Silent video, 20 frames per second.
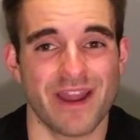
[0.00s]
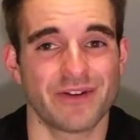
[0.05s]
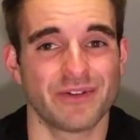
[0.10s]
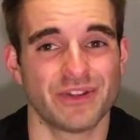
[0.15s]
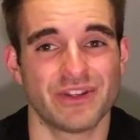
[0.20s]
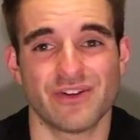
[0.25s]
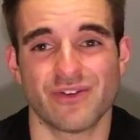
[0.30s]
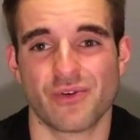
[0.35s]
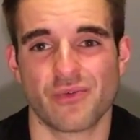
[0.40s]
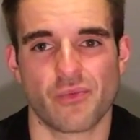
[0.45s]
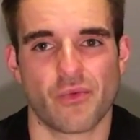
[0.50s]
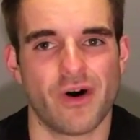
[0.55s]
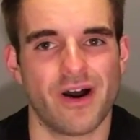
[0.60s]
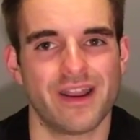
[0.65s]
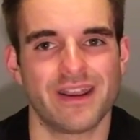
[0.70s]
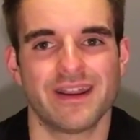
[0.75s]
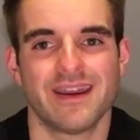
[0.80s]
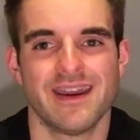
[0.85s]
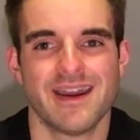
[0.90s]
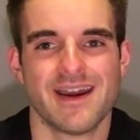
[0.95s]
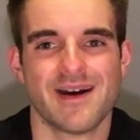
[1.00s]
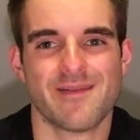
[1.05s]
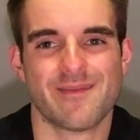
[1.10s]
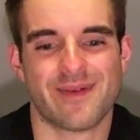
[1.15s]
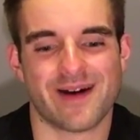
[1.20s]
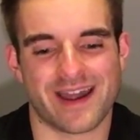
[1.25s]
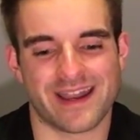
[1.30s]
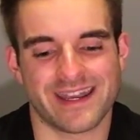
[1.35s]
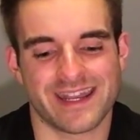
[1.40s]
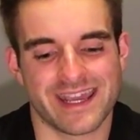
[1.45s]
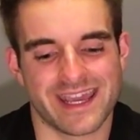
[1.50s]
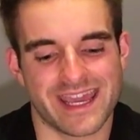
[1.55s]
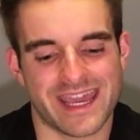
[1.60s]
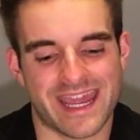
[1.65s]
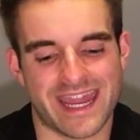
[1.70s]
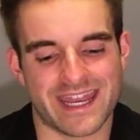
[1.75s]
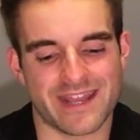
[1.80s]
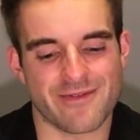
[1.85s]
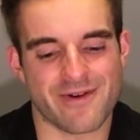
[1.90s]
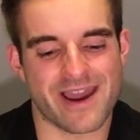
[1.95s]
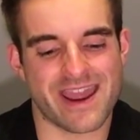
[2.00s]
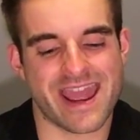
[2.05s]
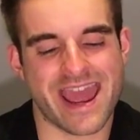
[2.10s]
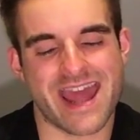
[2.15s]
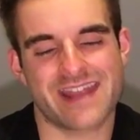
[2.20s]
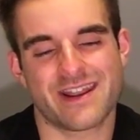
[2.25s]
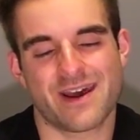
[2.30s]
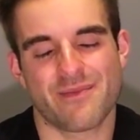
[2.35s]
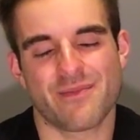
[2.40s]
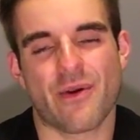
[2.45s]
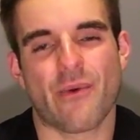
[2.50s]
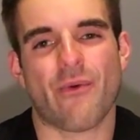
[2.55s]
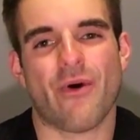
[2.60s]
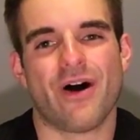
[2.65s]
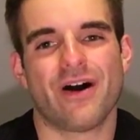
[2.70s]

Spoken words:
I only own one, but anyway, at number